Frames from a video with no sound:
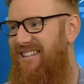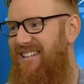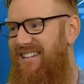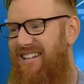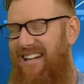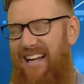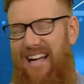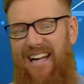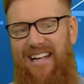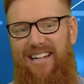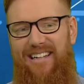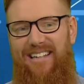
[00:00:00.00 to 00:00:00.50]

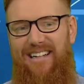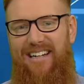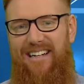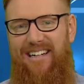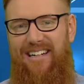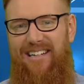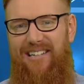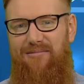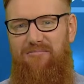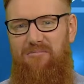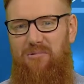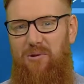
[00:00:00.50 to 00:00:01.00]
and
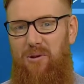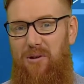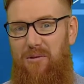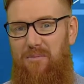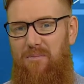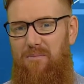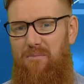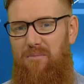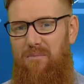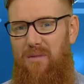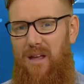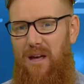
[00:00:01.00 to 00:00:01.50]
look,
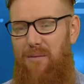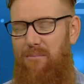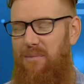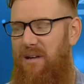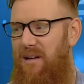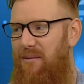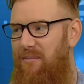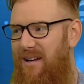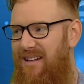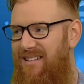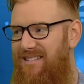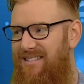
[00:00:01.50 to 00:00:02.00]
they're
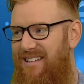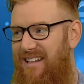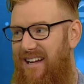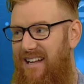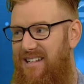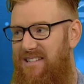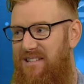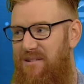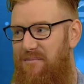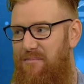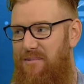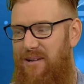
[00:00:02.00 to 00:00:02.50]
big men
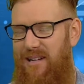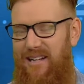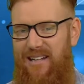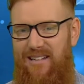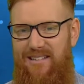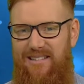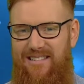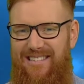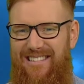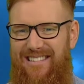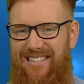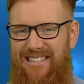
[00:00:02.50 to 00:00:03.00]
against
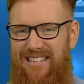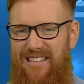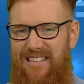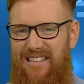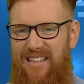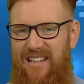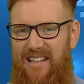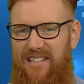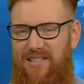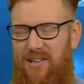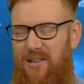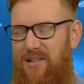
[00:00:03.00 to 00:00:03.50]
Embiid.
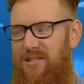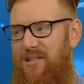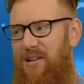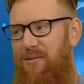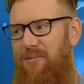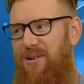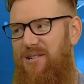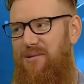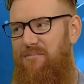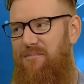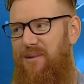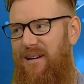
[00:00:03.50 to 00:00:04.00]
There's only so
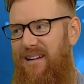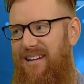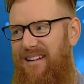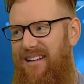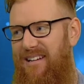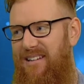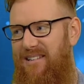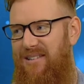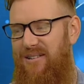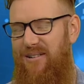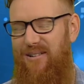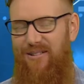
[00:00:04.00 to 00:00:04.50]
much Embiid
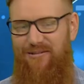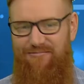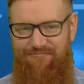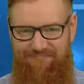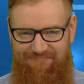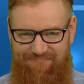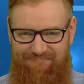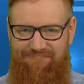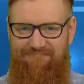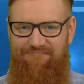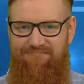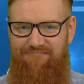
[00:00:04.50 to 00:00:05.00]
can do.
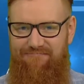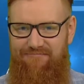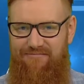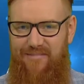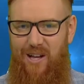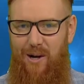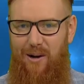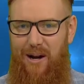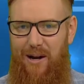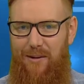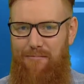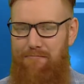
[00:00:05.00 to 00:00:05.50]

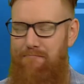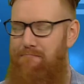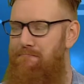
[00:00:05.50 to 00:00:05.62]
They'll get him.